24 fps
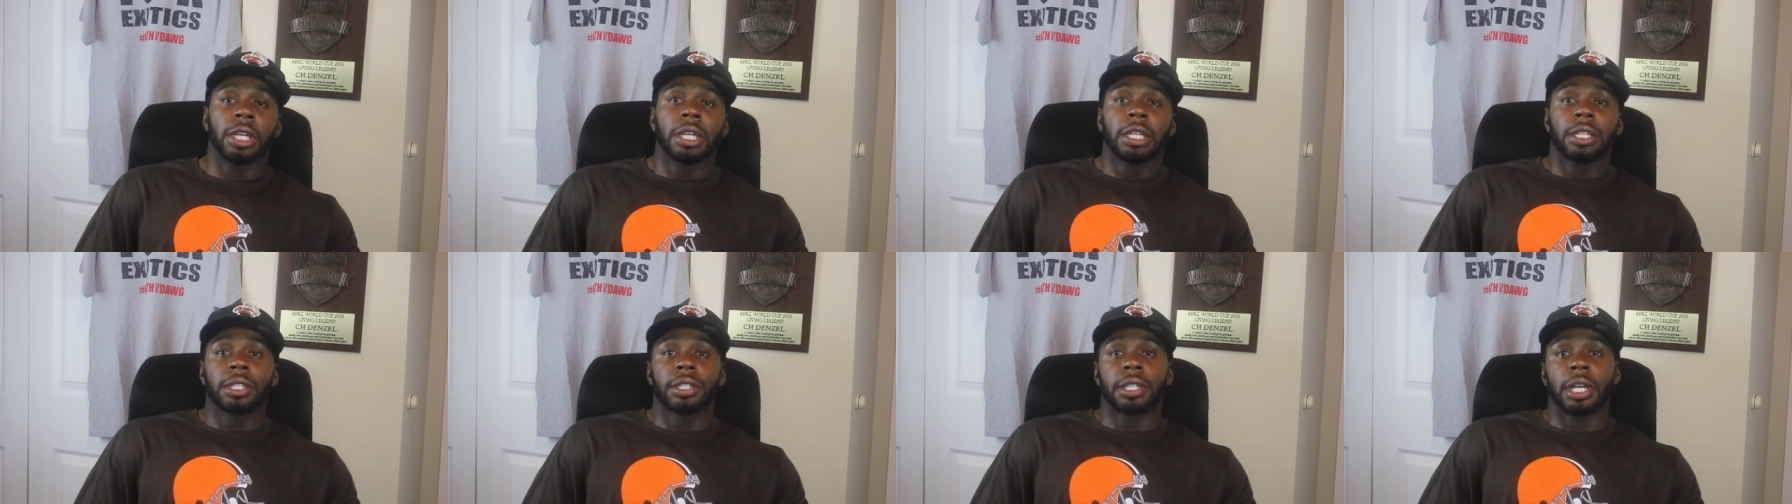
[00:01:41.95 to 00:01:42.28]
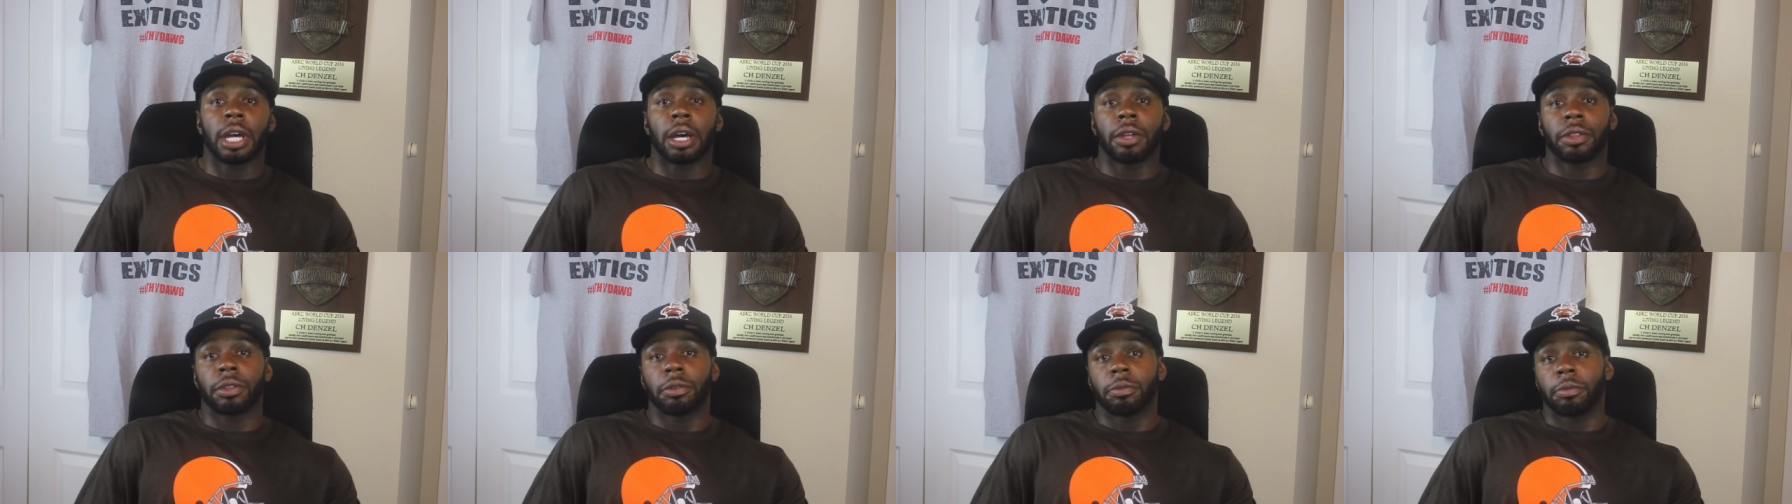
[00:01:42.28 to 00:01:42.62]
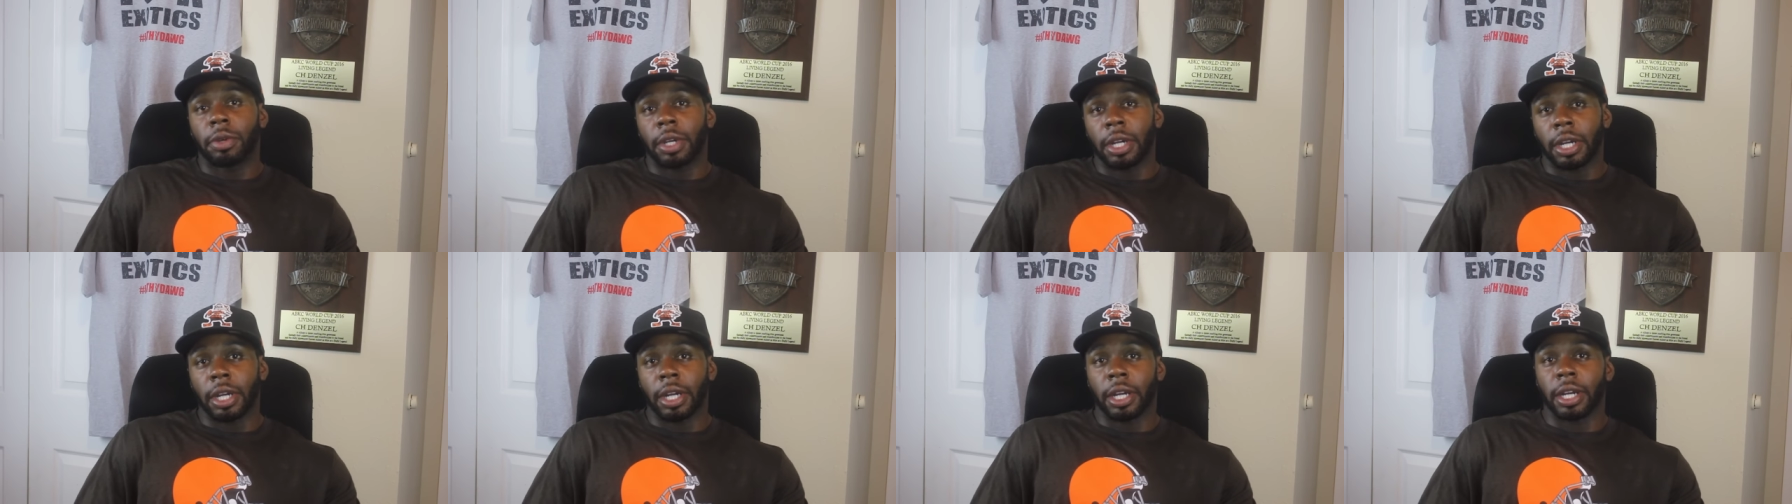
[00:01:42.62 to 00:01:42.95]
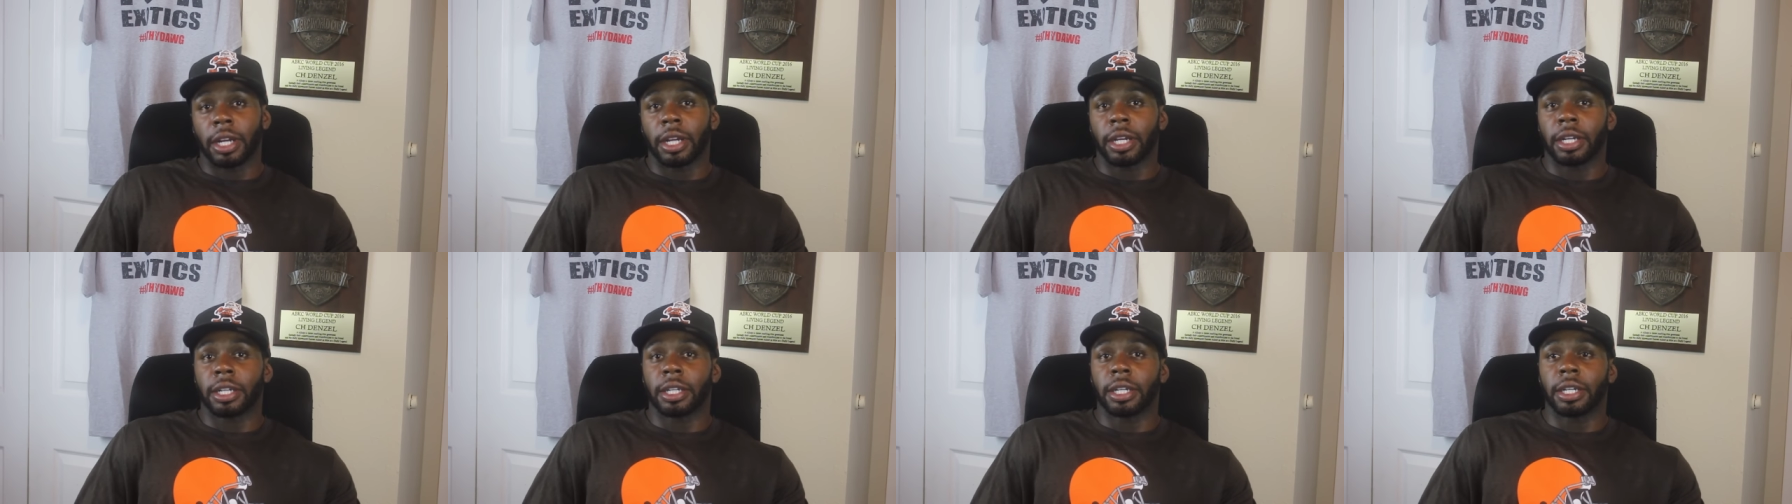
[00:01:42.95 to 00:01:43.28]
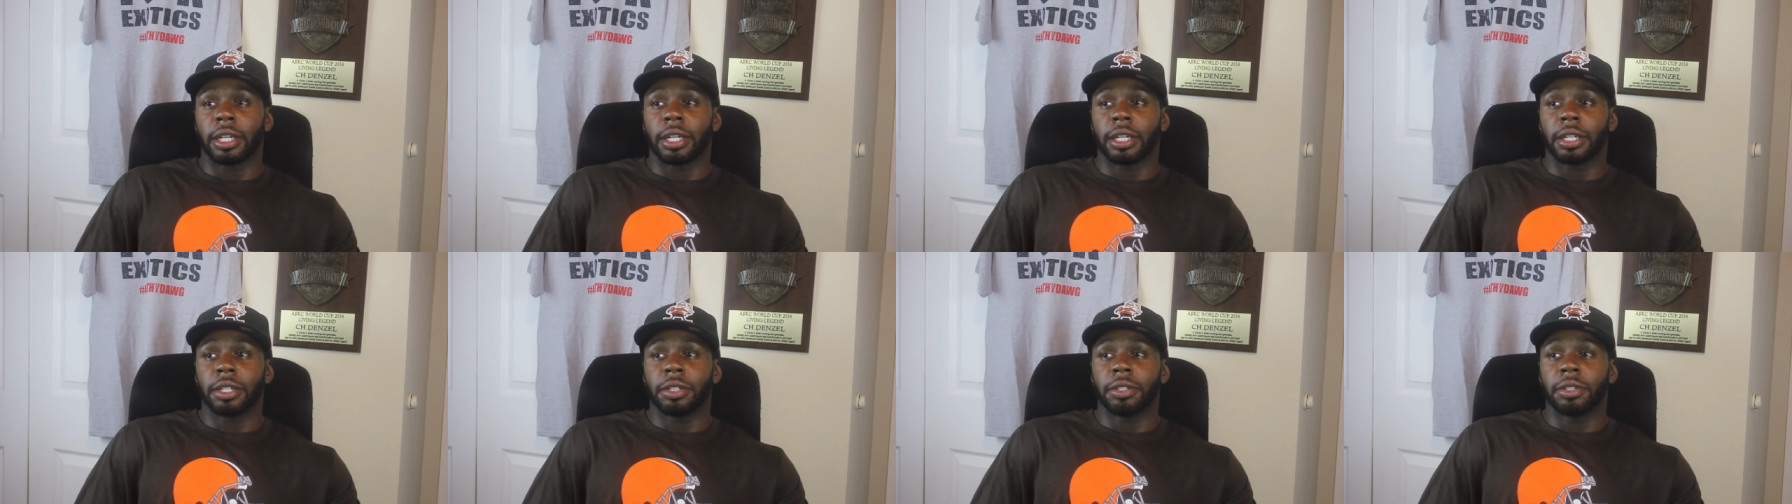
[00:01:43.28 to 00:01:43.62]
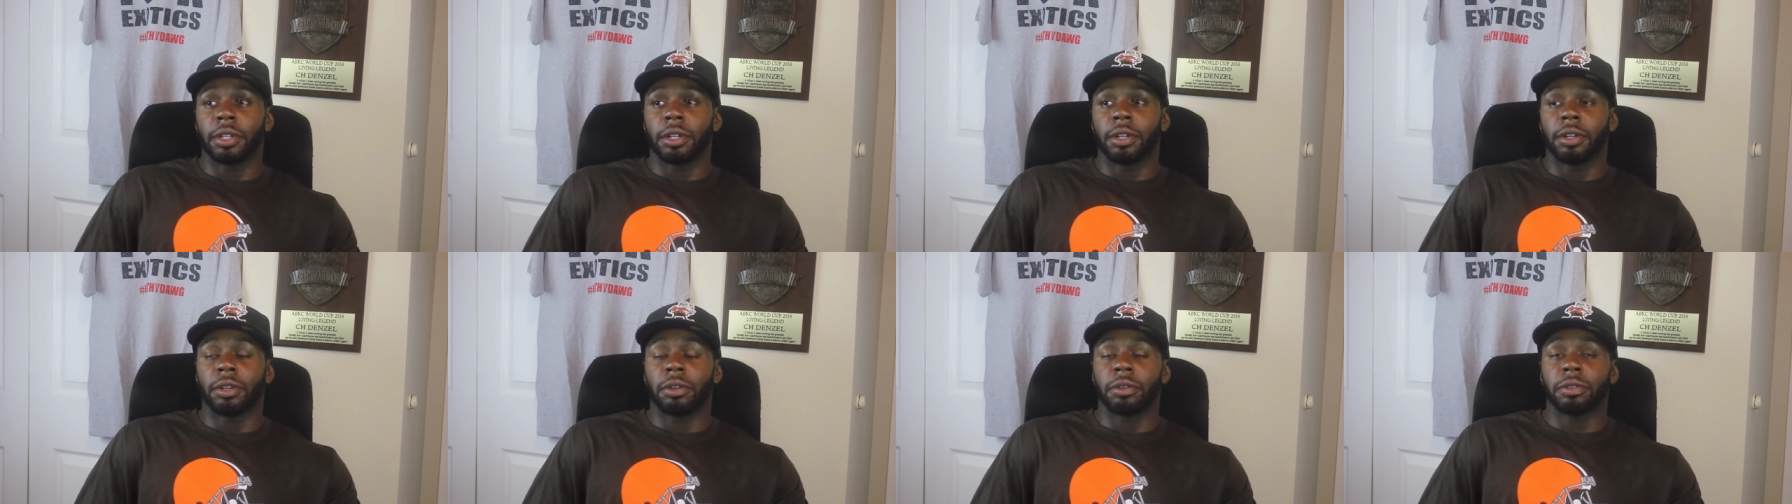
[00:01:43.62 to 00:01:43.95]
South America, you
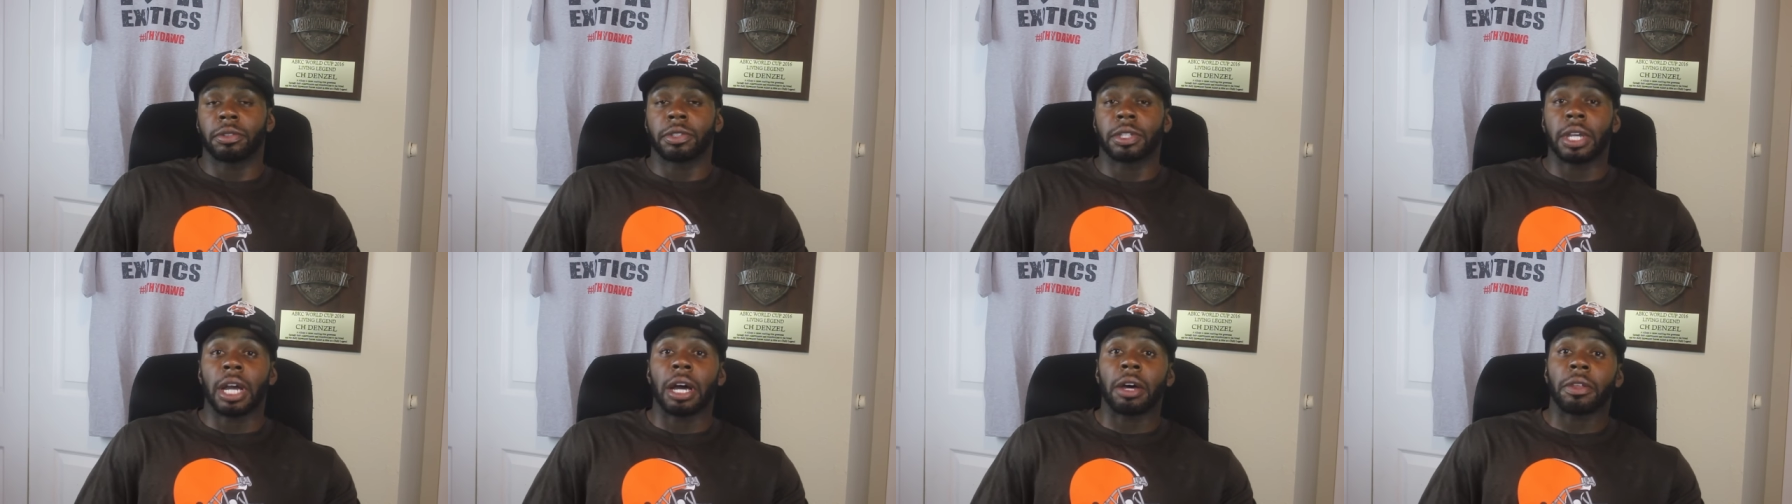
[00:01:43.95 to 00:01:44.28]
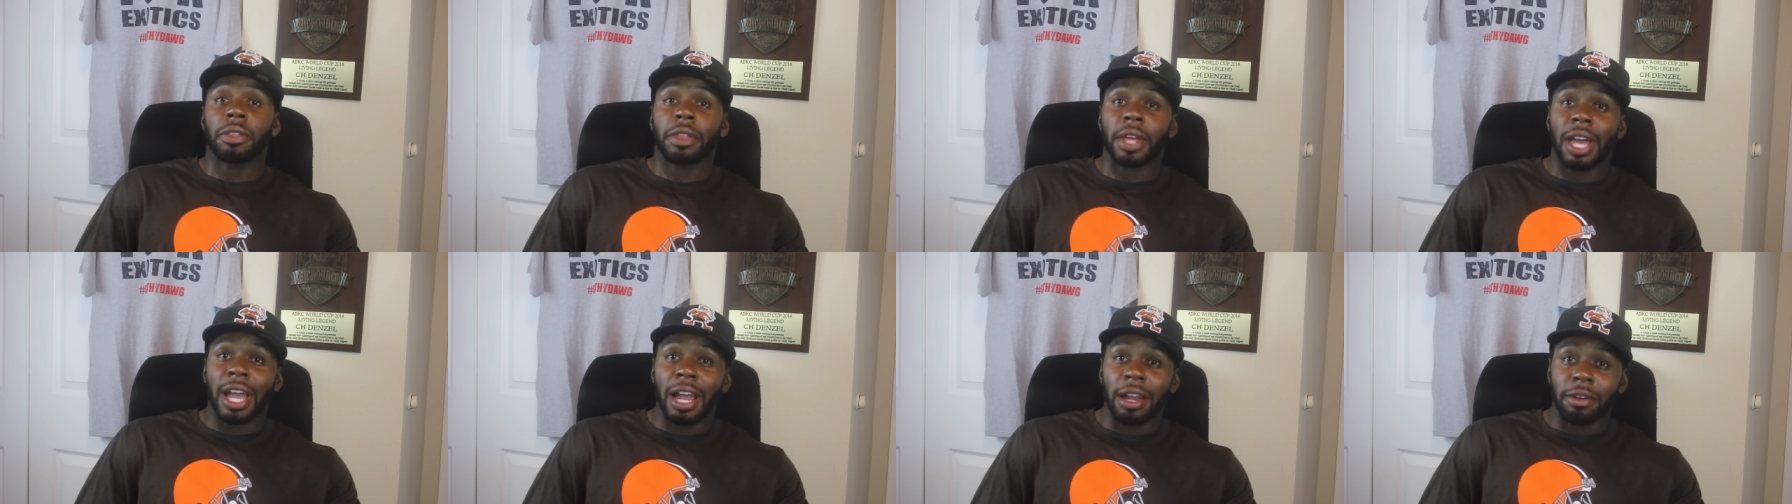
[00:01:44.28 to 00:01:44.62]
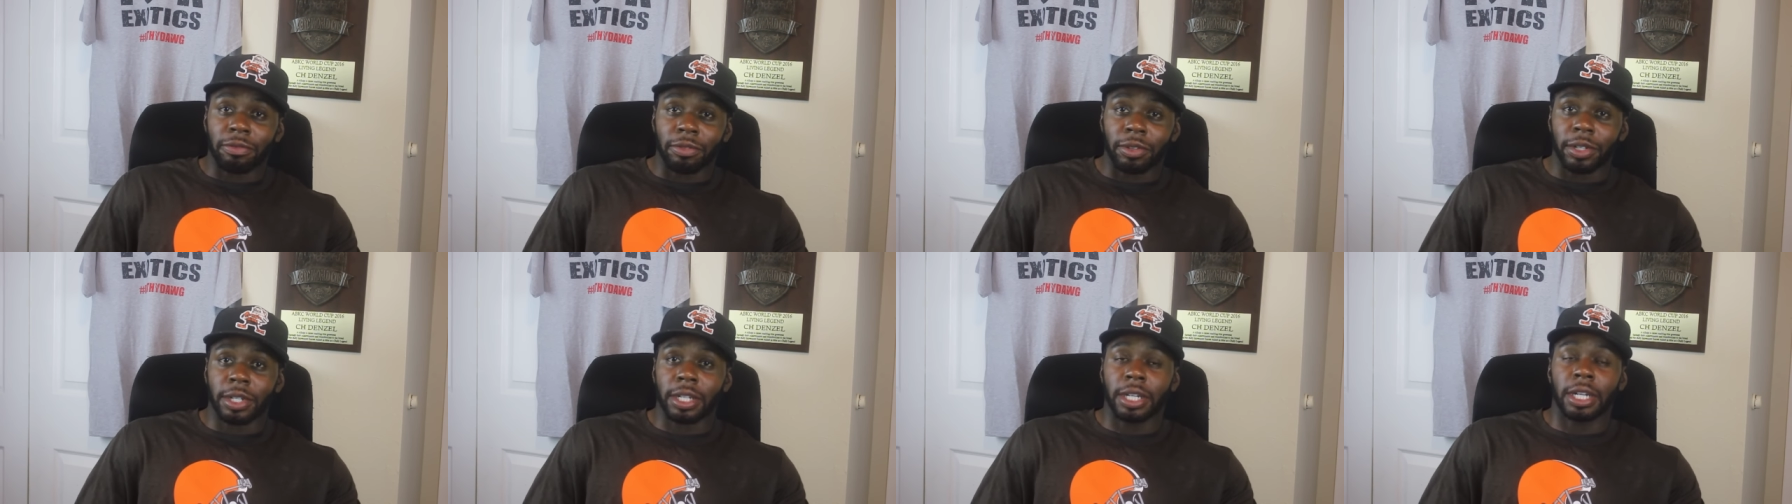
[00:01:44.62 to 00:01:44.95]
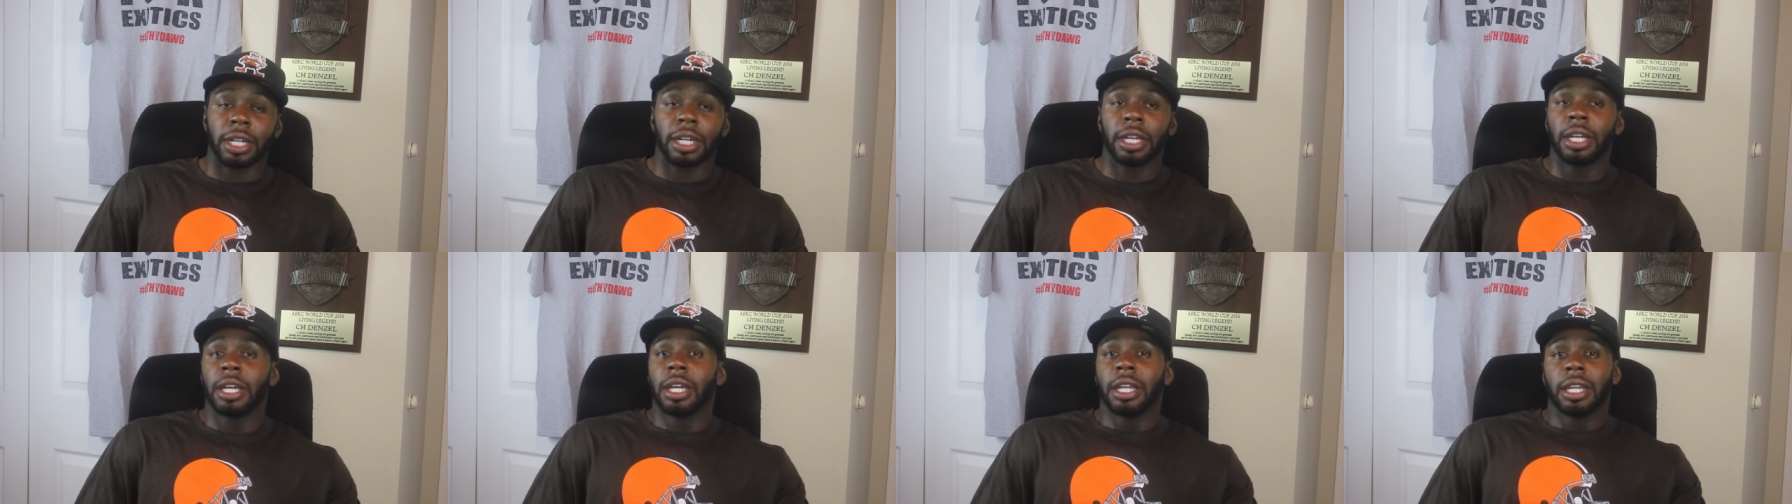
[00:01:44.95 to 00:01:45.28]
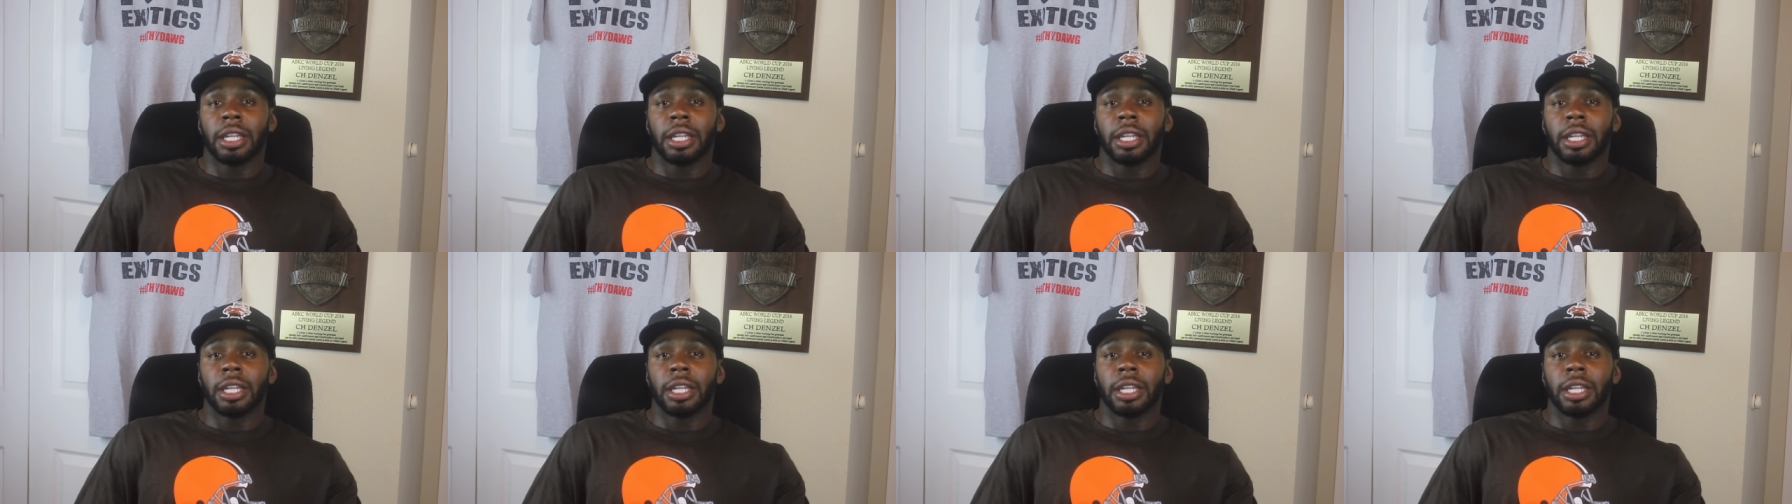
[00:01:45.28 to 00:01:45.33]
know, South Africa.